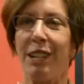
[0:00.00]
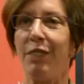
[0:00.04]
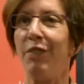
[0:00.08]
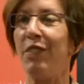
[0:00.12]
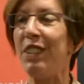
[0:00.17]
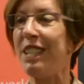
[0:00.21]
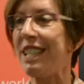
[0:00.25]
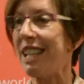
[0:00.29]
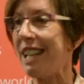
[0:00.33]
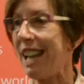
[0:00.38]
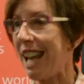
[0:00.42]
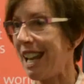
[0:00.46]

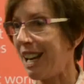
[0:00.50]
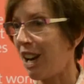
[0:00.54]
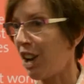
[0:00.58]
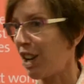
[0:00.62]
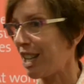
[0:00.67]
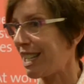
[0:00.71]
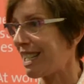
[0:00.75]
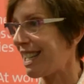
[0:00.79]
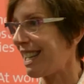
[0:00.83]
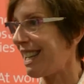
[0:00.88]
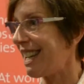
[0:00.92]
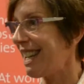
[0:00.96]
visit
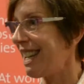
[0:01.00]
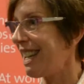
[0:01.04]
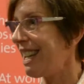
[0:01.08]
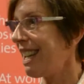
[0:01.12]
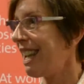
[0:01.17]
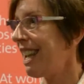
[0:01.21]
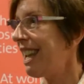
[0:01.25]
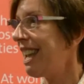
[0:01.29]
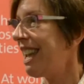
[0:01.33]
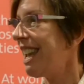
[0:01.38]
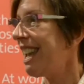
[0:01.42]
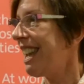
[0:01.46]
NIT.
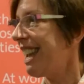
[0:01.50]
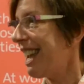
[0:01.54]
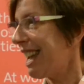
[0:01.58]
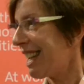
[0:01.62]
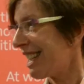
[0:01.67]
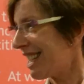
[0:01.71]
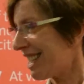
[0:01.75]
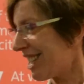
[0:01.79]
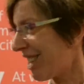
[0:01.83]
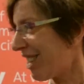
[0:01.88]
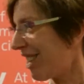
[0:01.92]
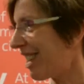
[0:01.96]

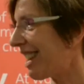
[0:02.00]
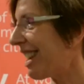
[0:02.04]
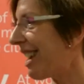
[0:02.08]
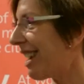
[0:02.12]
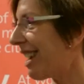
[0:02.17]
So